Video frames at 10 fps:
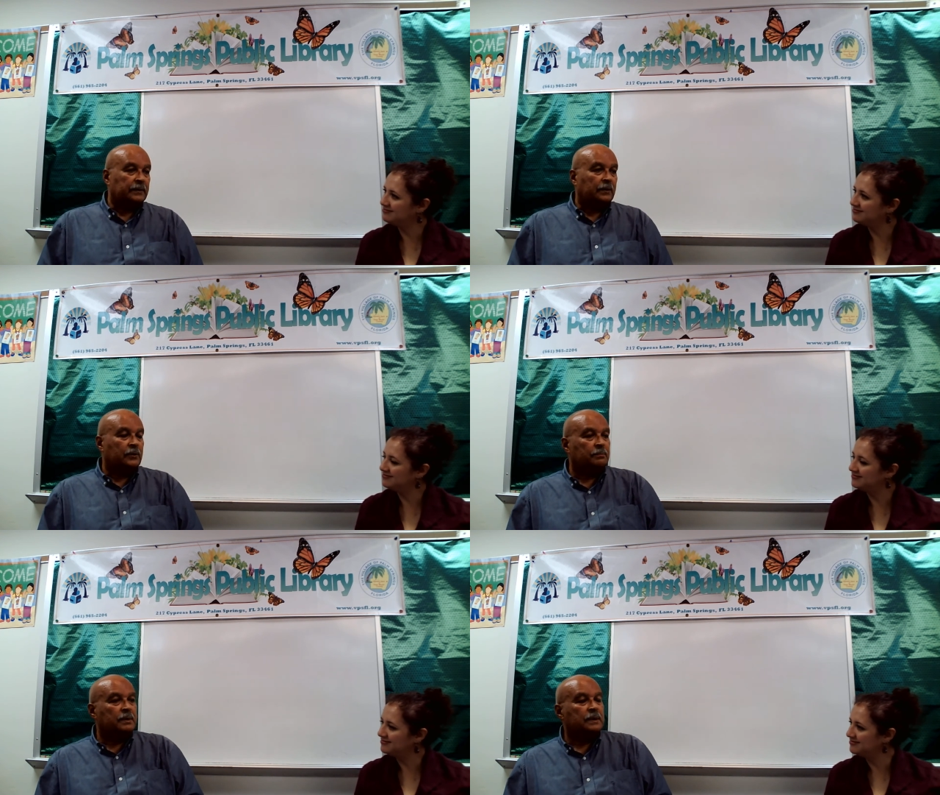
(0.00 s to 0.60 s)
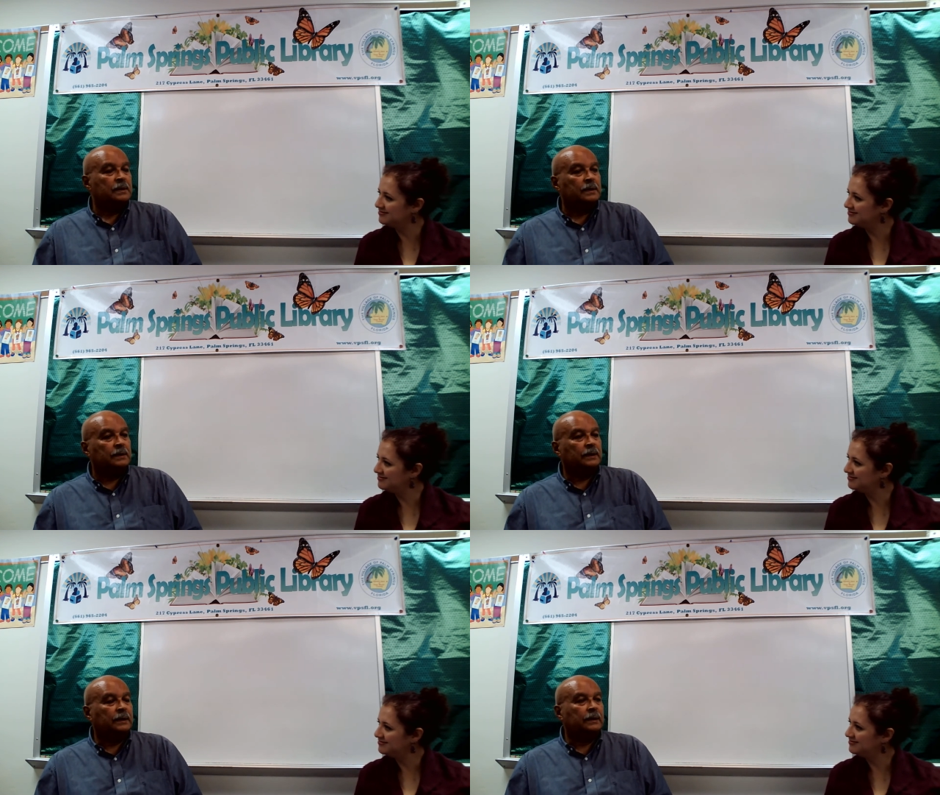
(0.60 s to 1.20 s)
Speaker 1: there could be,
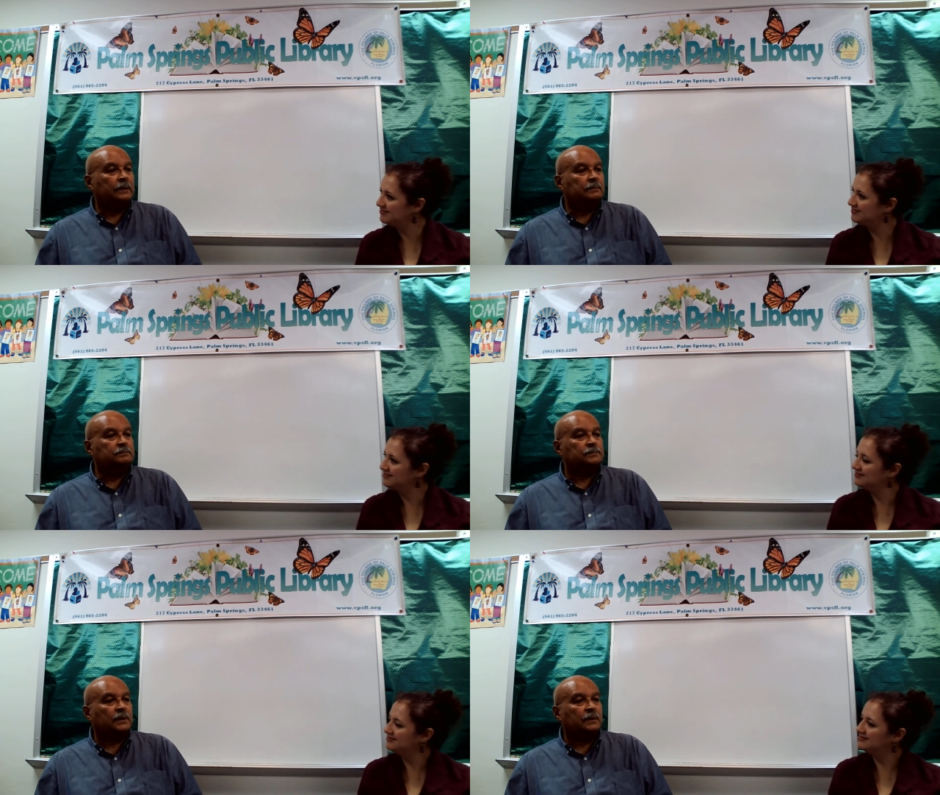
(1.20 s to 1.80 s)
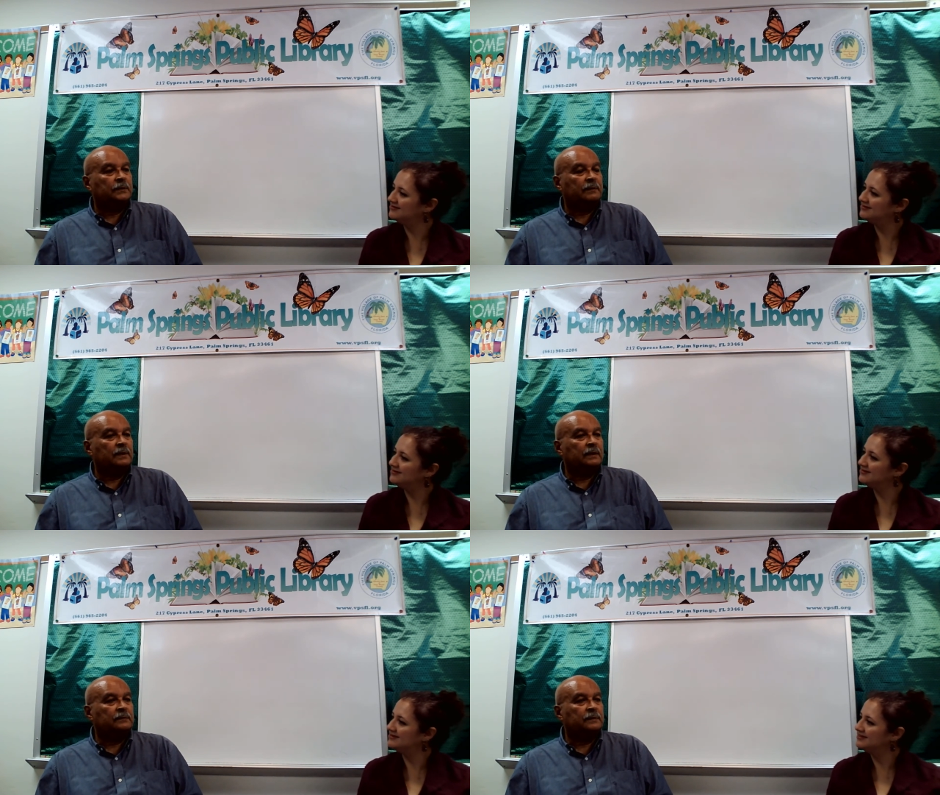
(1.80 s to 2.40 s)
because um, I've
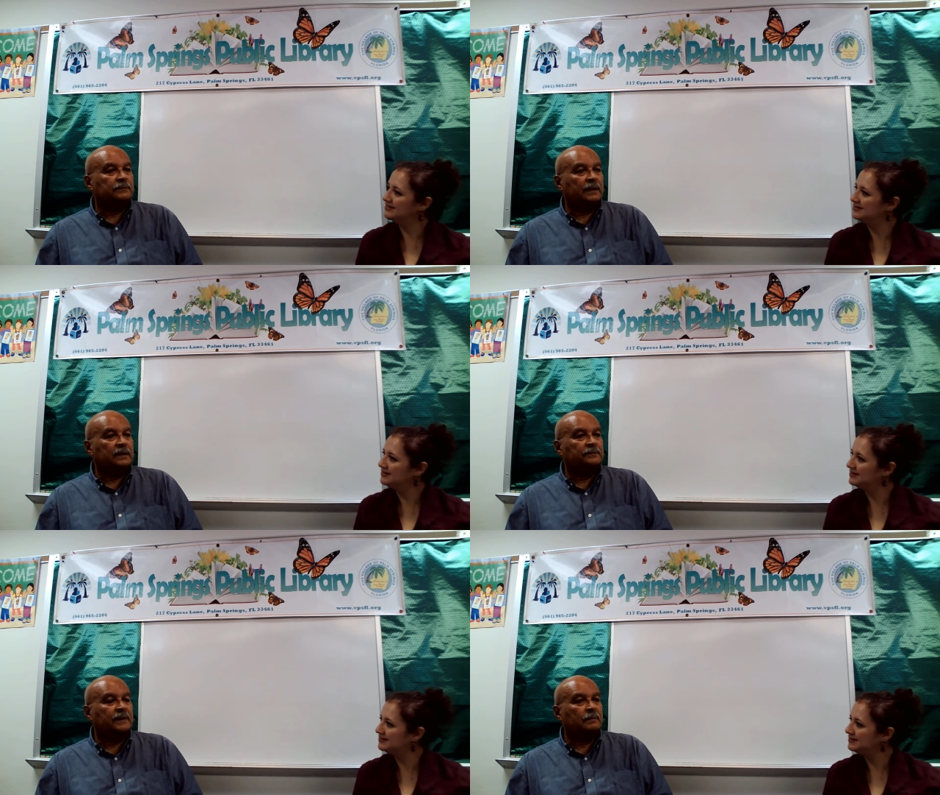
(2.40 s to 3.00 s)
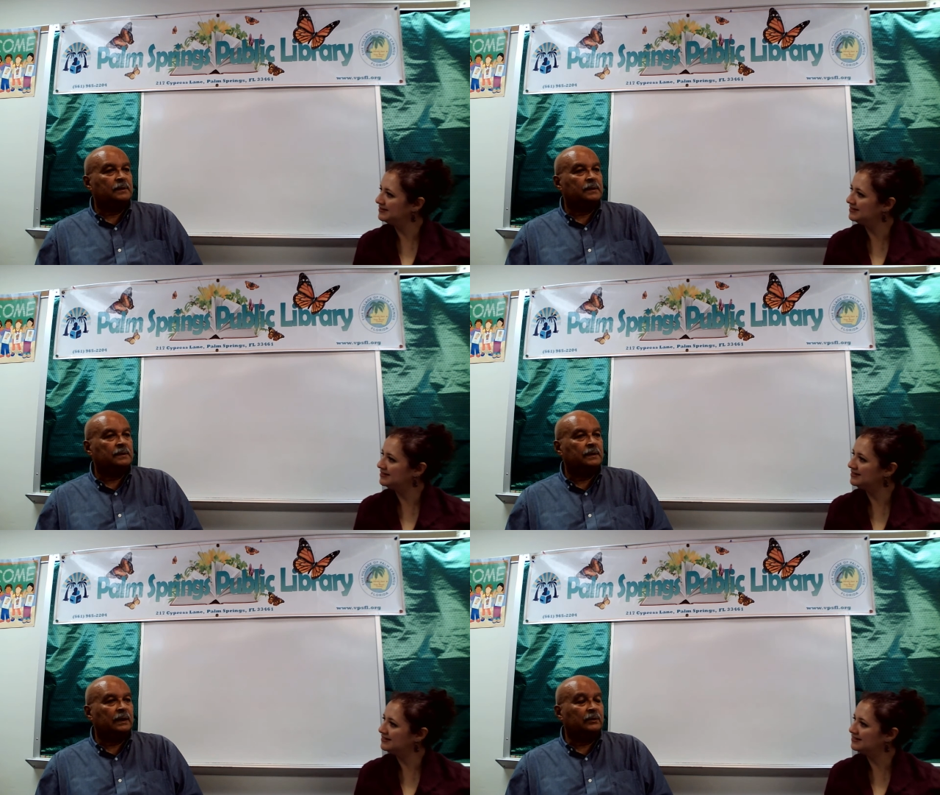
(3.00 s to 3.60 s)
got I got family
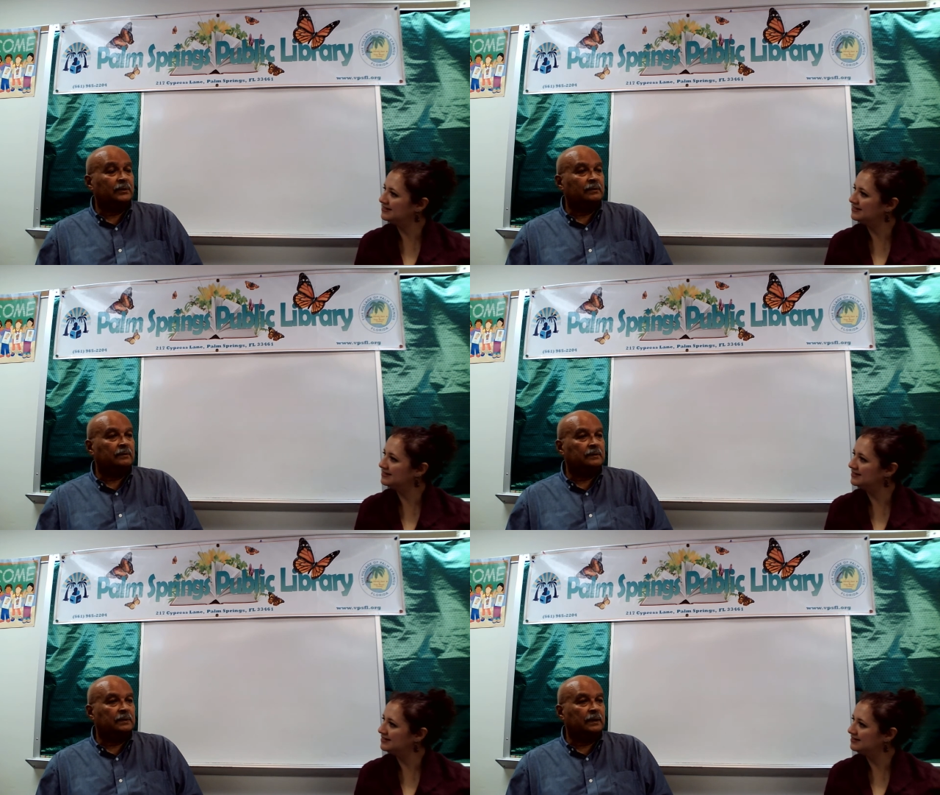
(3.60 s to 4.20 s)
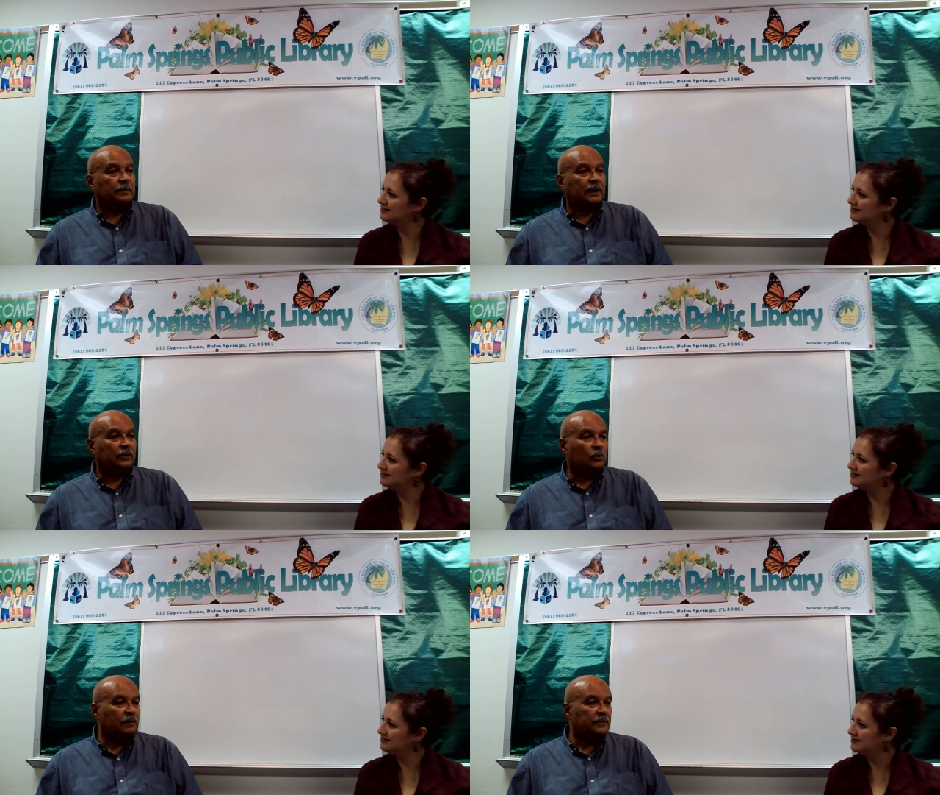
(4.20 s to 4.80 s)
that I don't even. I mean, I
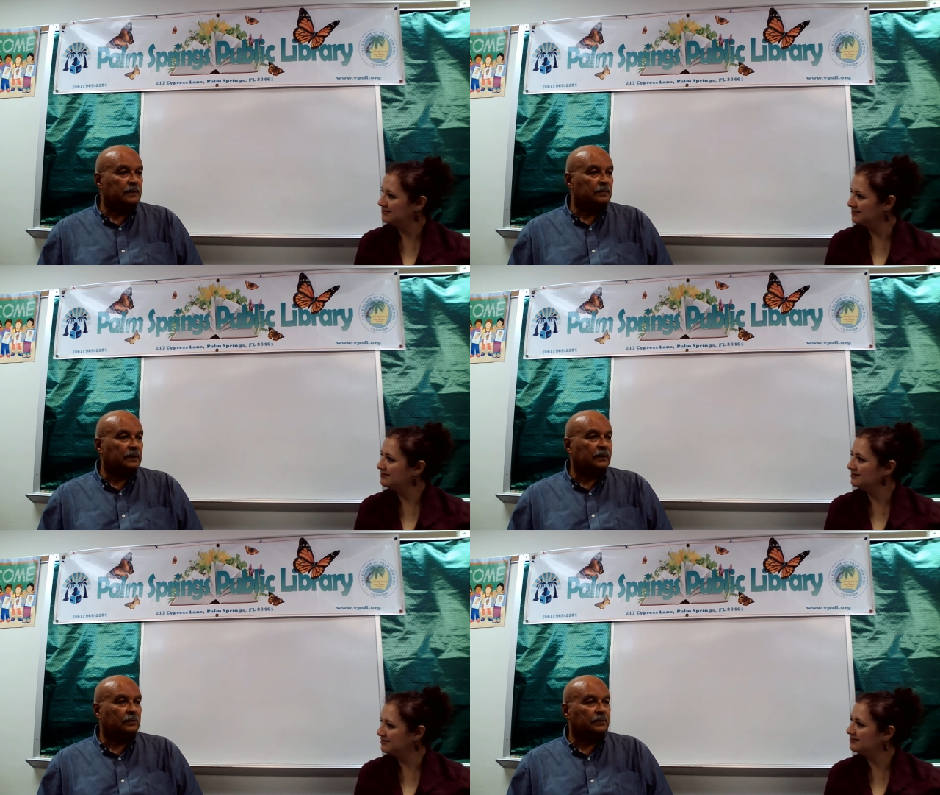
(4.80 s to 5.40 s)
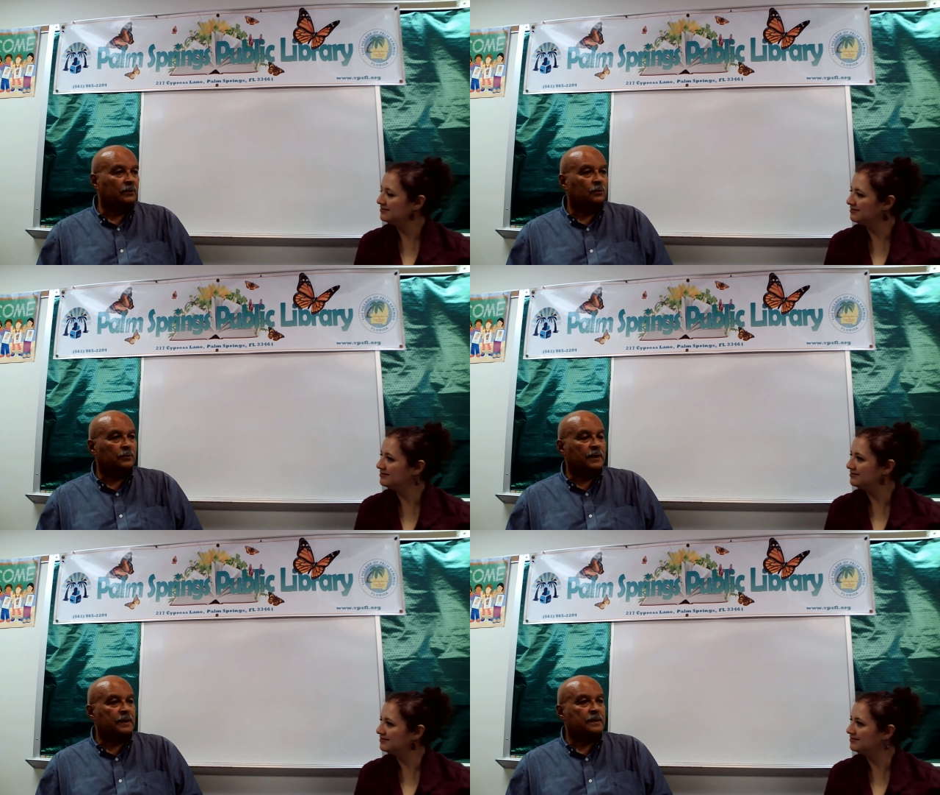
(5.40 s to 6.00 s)
know of them, but I don't know who
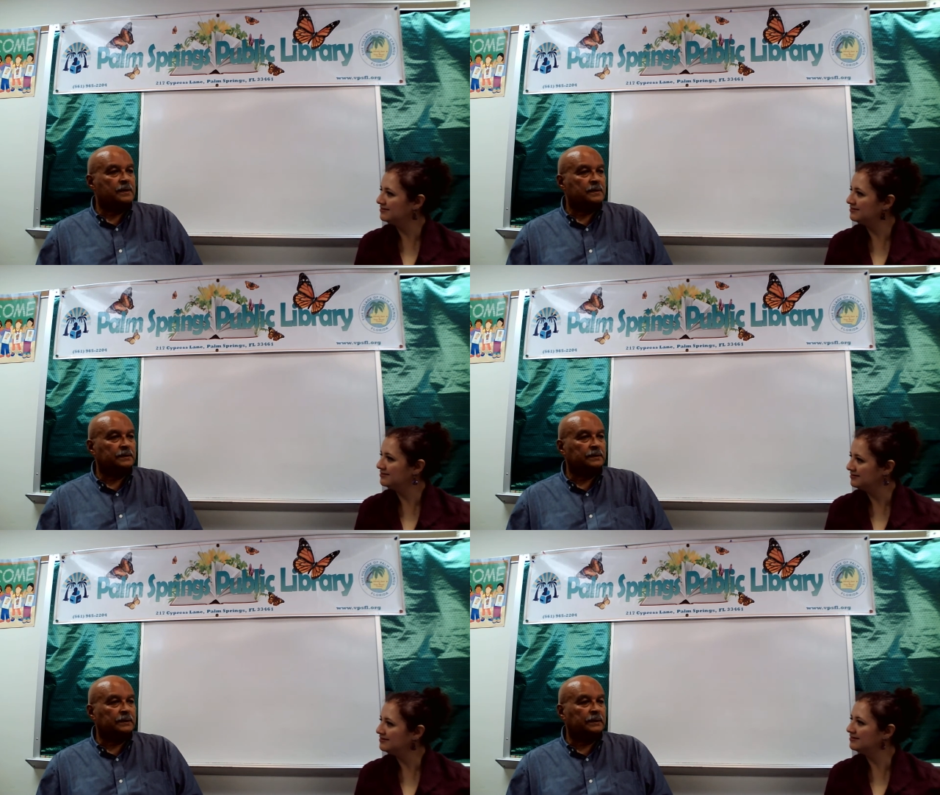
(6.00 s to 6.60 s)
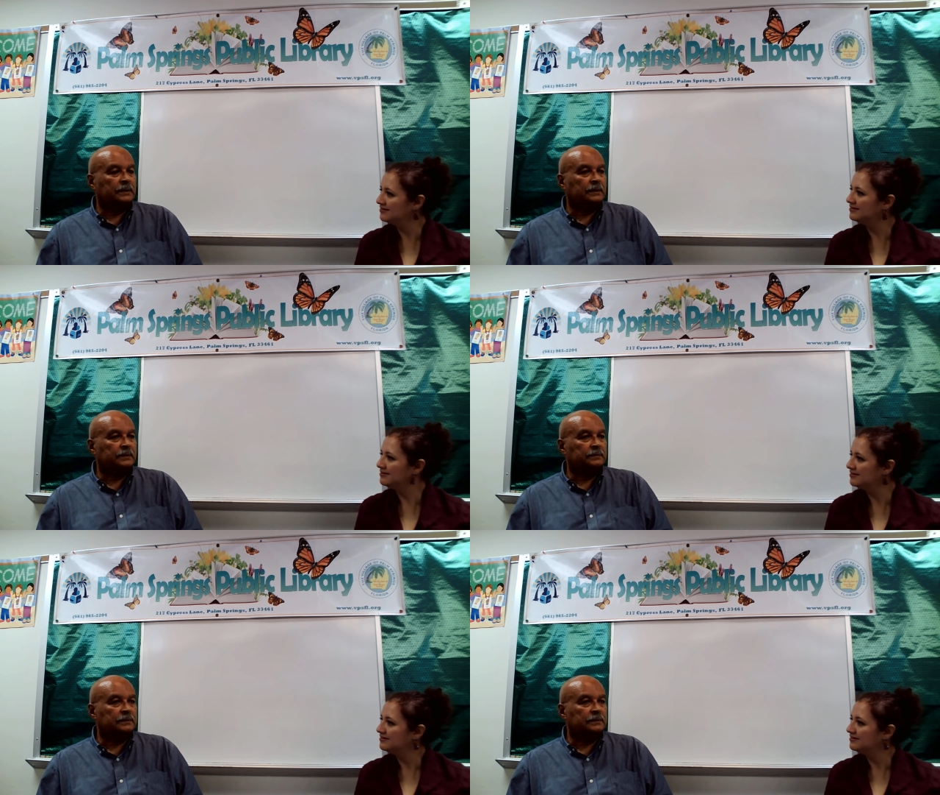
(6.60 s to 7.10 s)
they are. Um,